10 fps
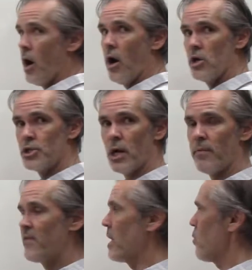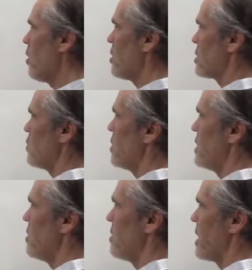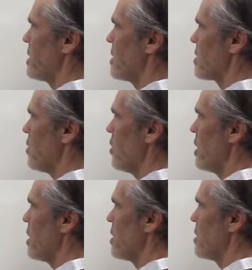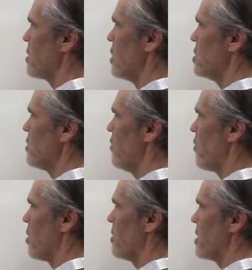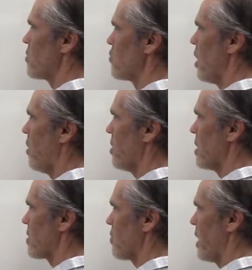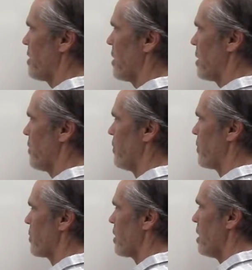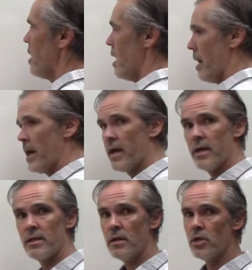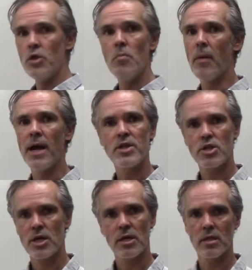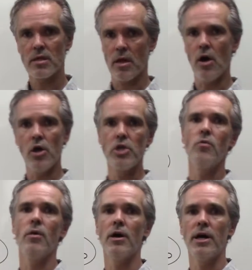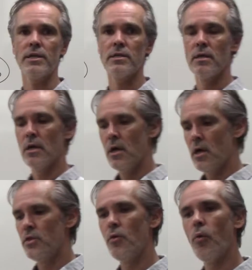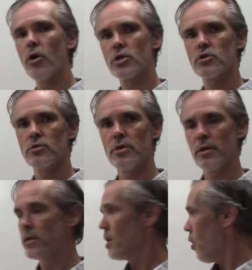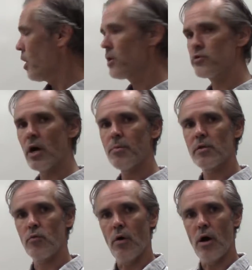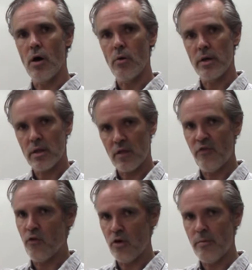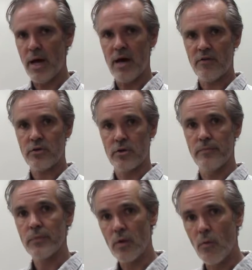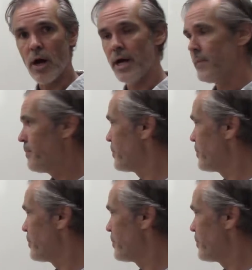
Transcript: on top of that water, we know that this oil is going to form these droplets right there. And you might shake this all you want, the oil droplets will always form after. Why?